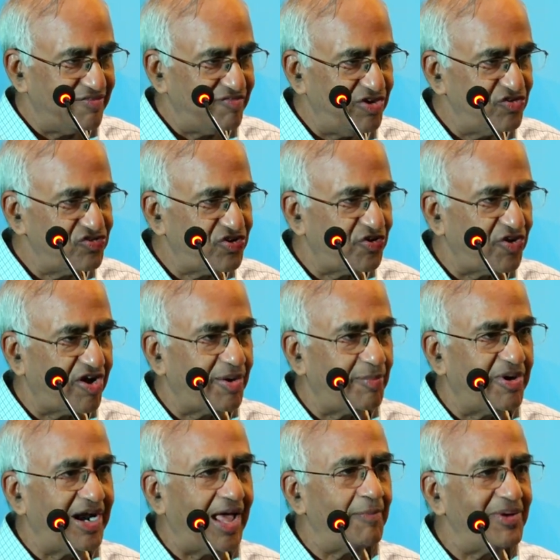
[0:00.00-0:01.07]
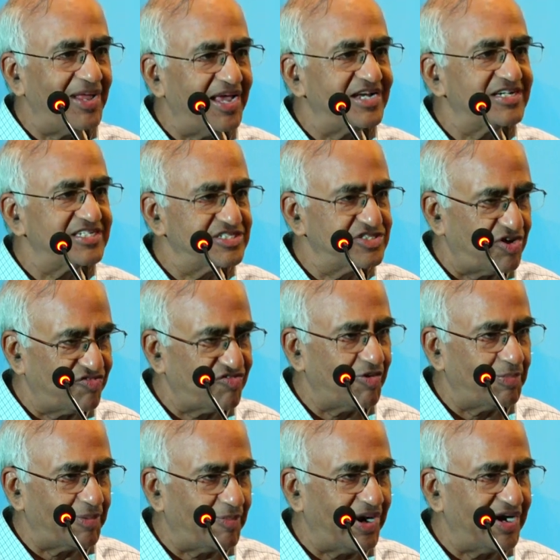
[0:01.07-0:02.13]
We used to talk about application software
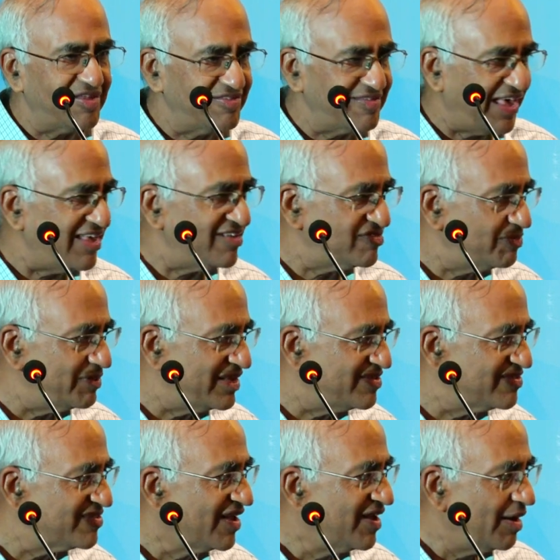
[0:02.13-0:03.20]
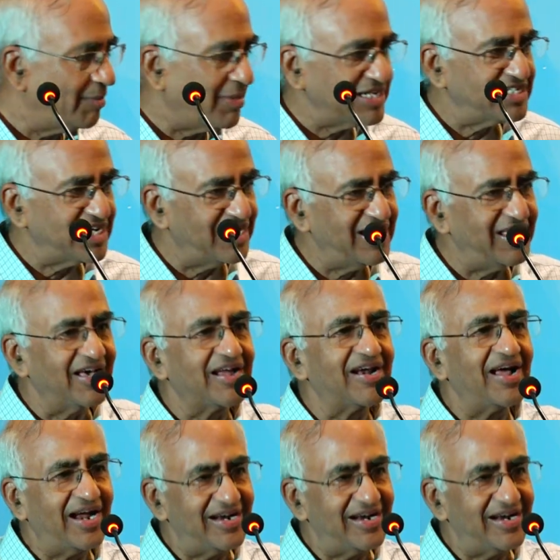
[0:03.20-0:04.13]
providers, ASPs, much earlier.